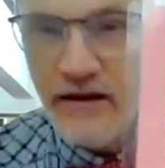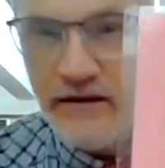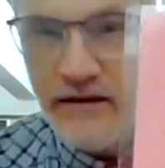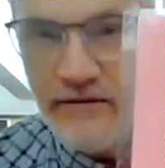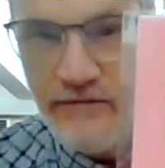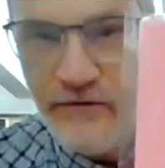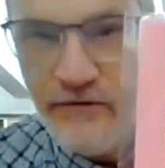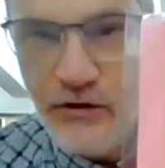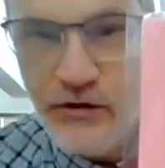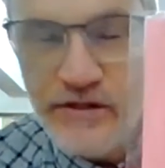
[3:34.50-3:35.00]

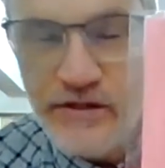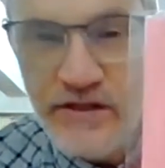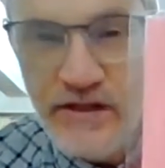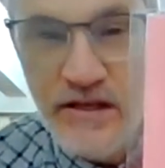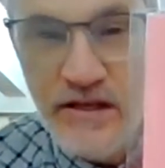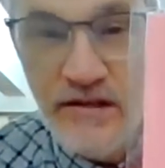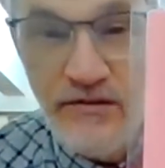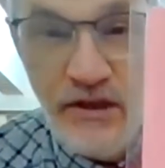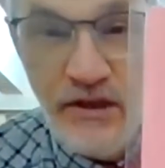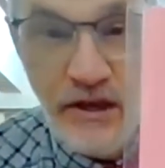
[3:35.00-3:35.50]
If you
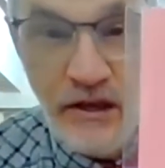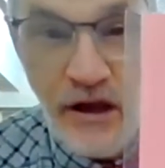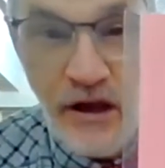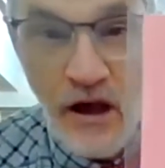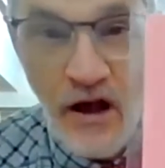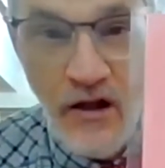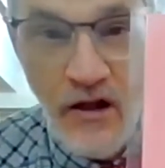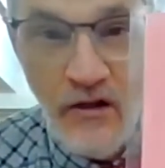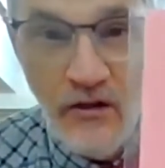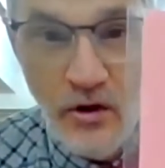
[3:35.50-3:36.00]
see the
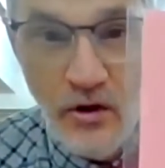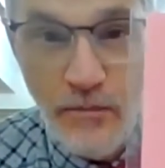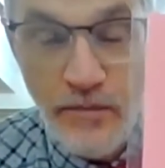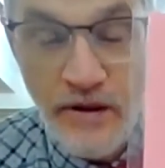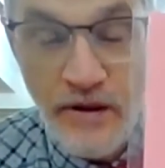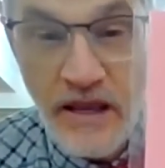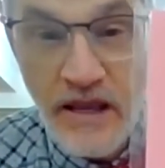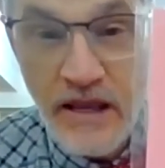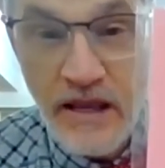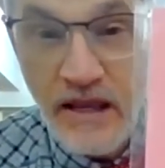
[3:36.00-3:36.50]
color
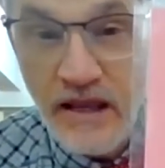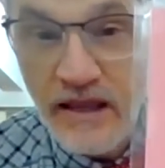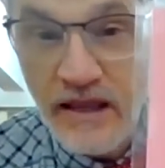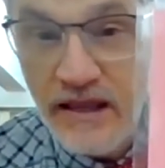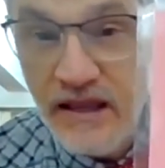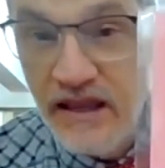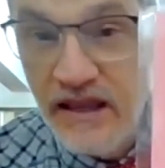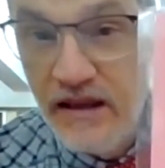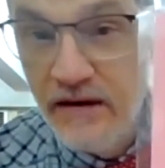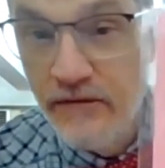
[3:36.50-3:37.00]
pink,
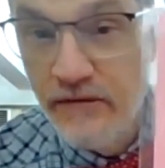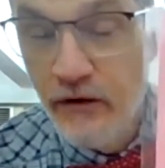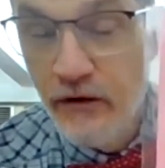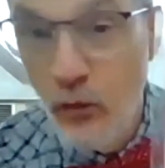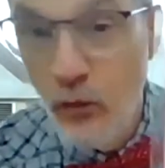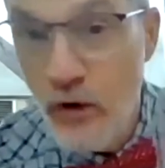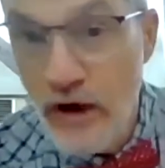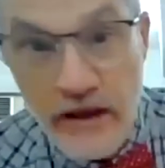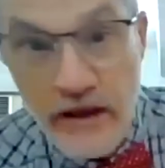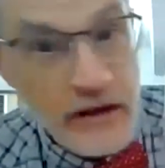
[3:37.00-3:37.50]
give
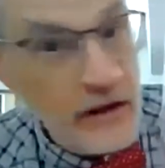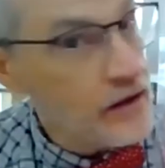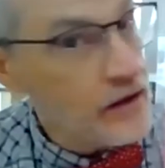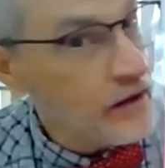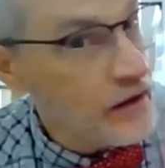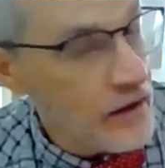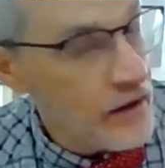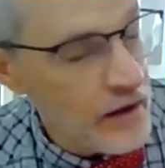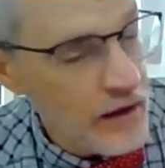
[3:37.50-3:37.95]
a wink.